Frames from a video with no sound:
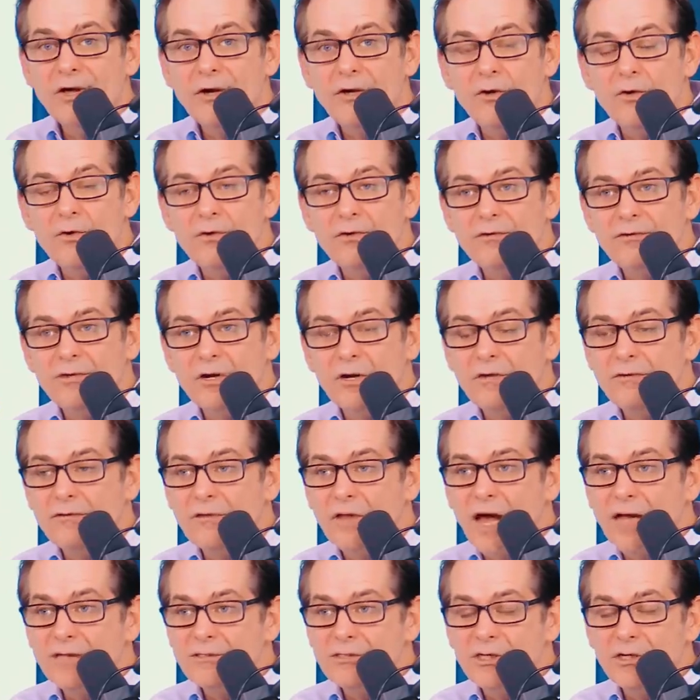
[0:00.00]
they do. There's
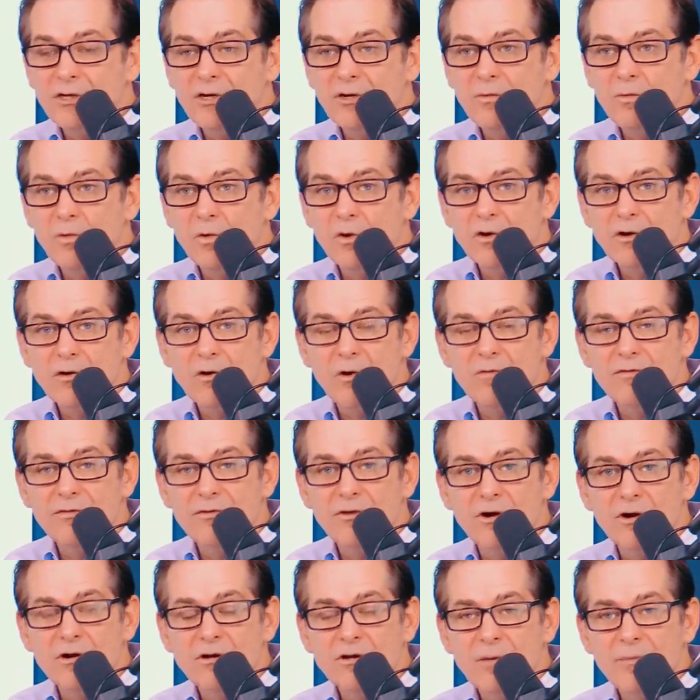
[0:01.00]
lots of good work over
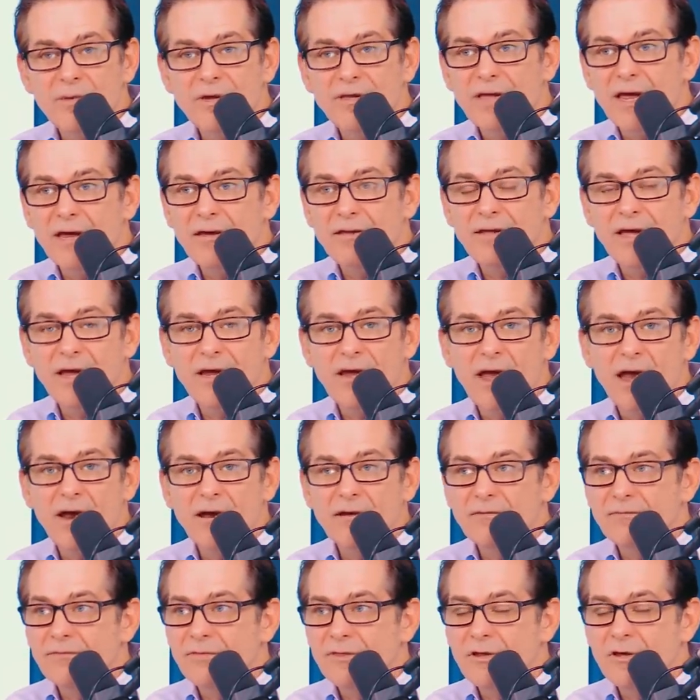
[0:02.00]
there. I mean, they got
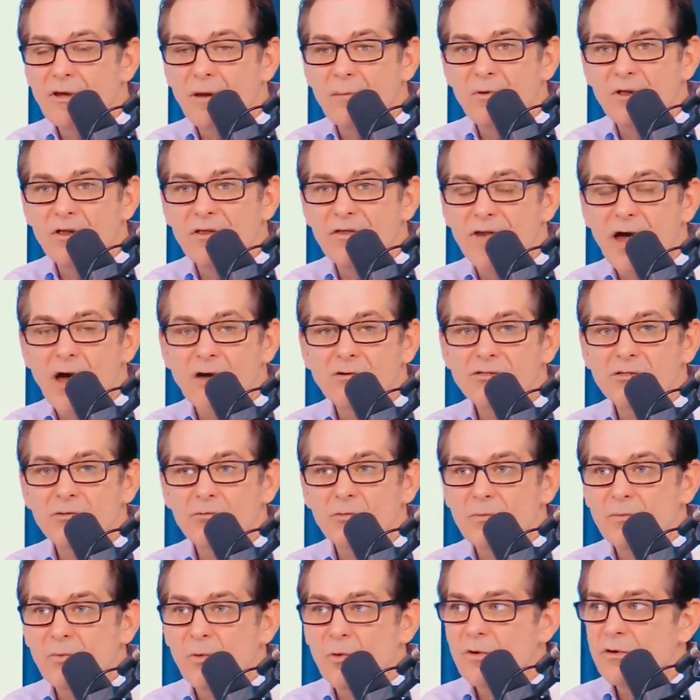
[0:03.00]
a couple of thousand
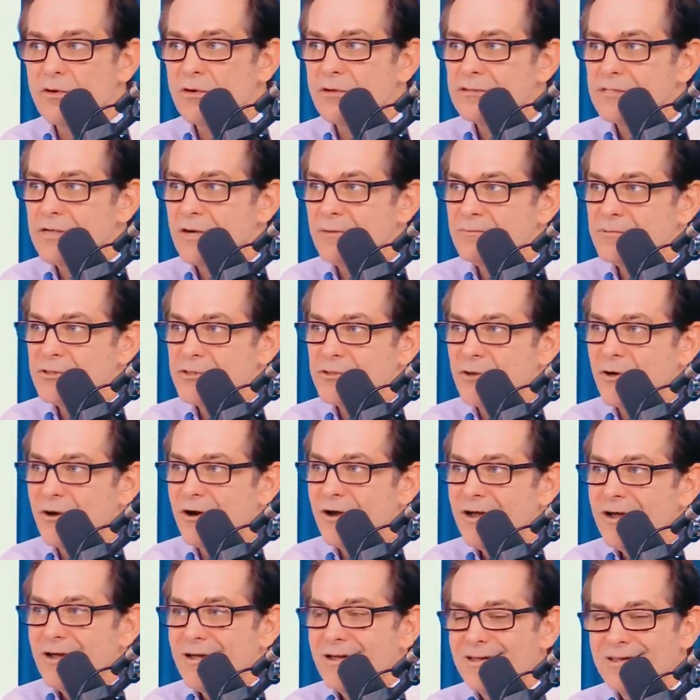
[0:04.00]
reporters. I'm sure
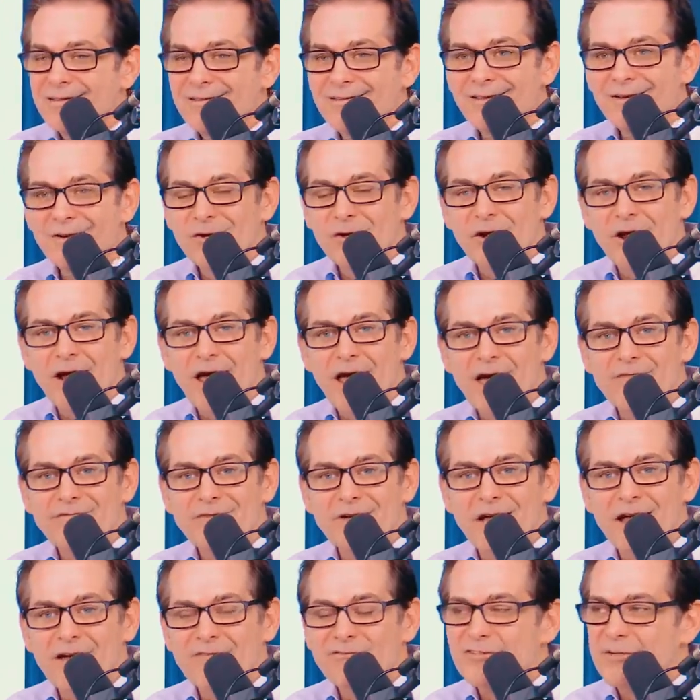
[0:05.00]
they're going
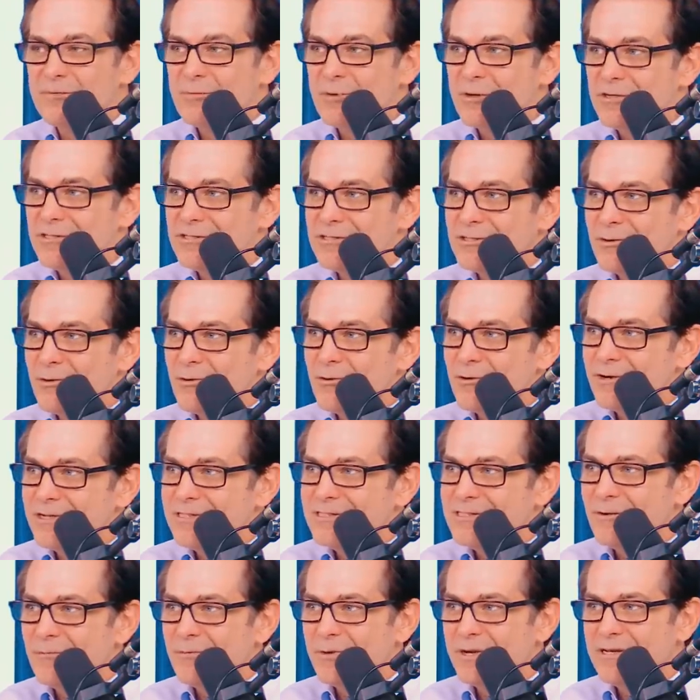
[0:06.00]
to have some good
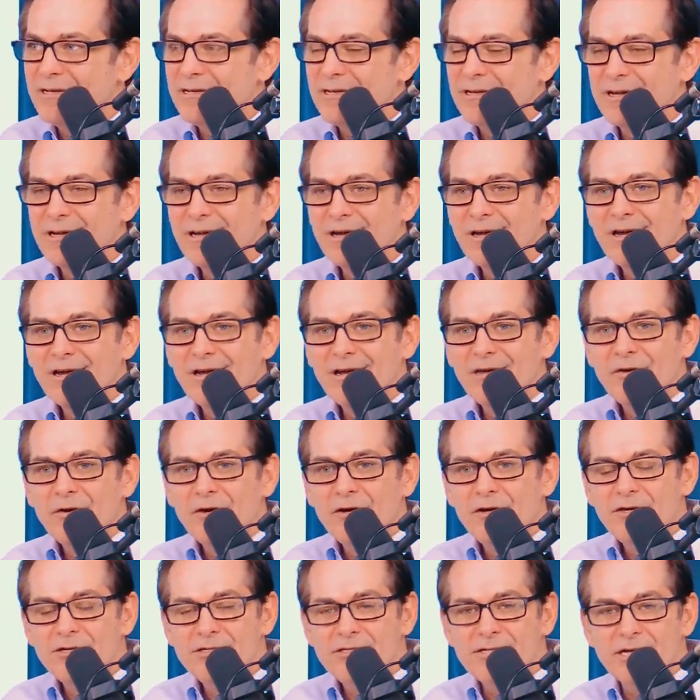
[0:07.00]
stories. I mean,
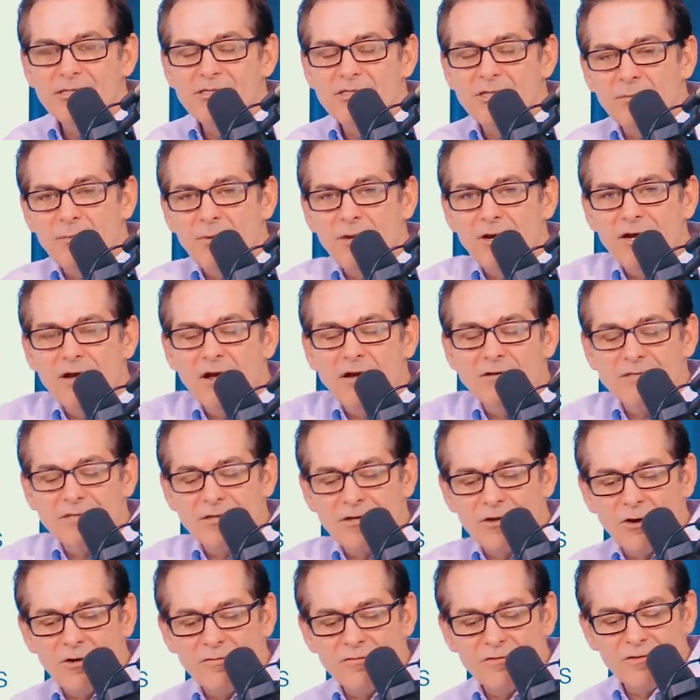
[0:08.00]
you send somebody out to
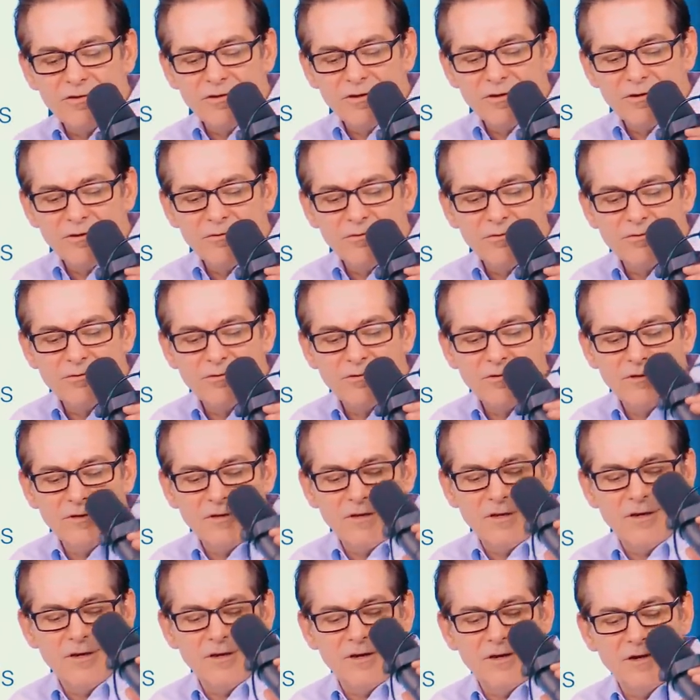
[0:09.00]
cover the
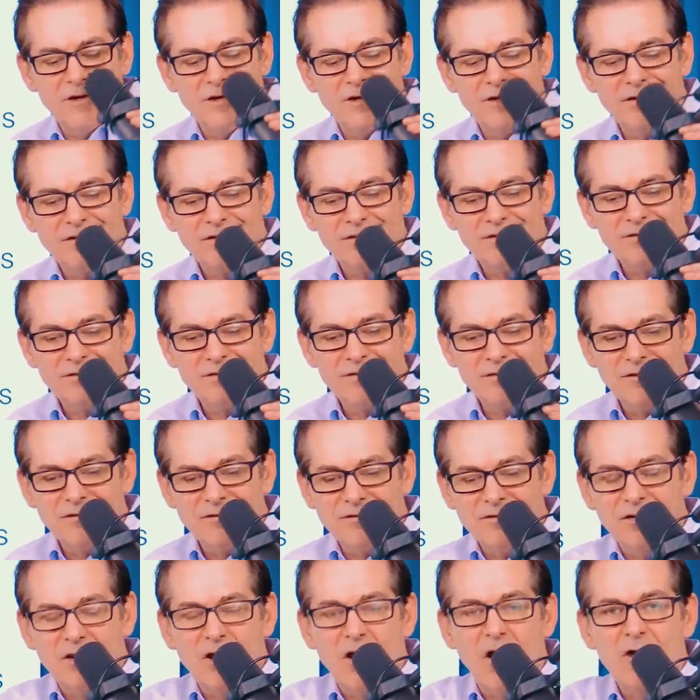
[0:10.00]

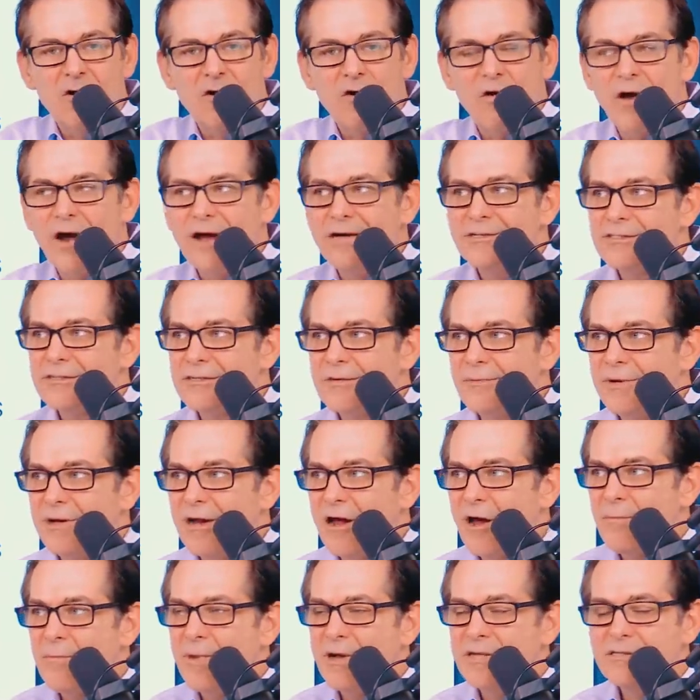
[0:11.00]
car crash. I mean,
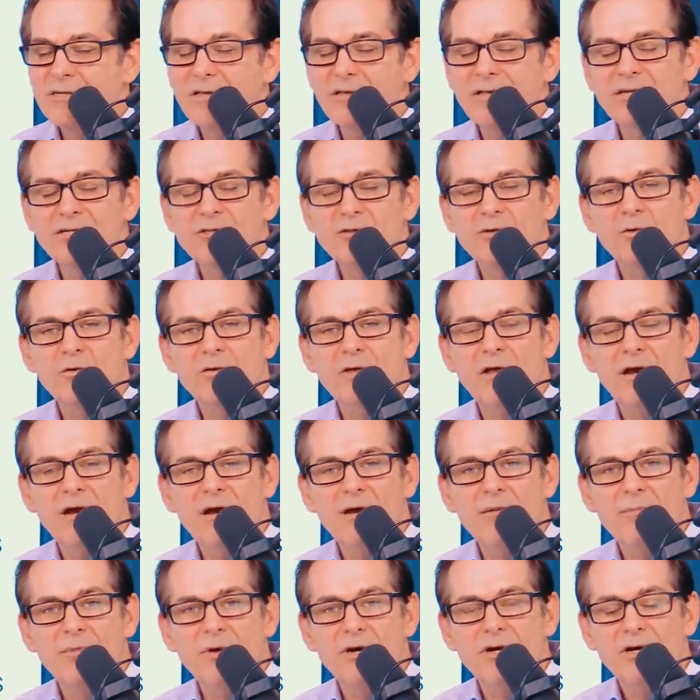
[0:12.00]
how much could they screw that
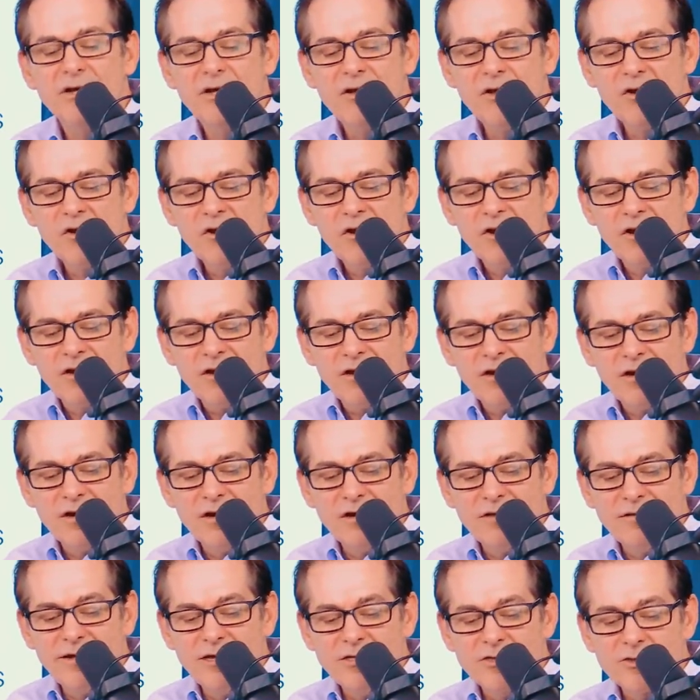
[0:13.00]
up? But
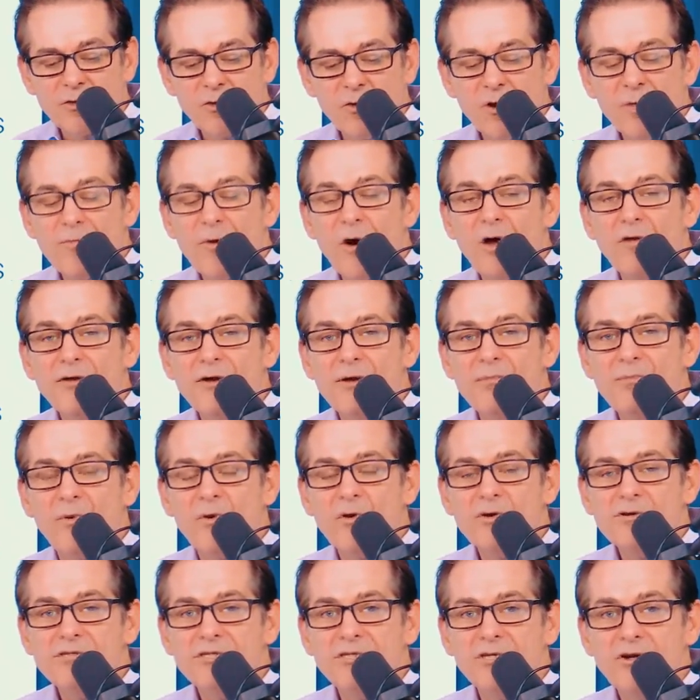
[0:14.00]
they screw up all the
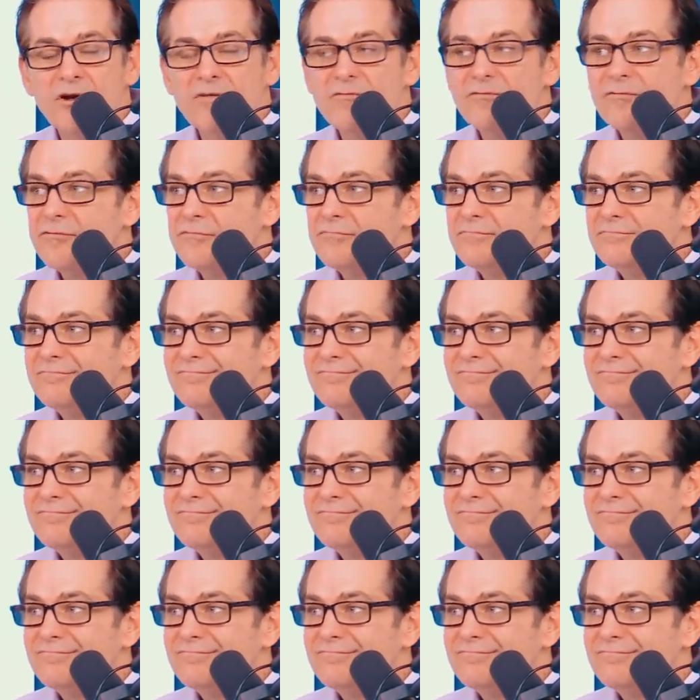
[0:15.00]
important stuff.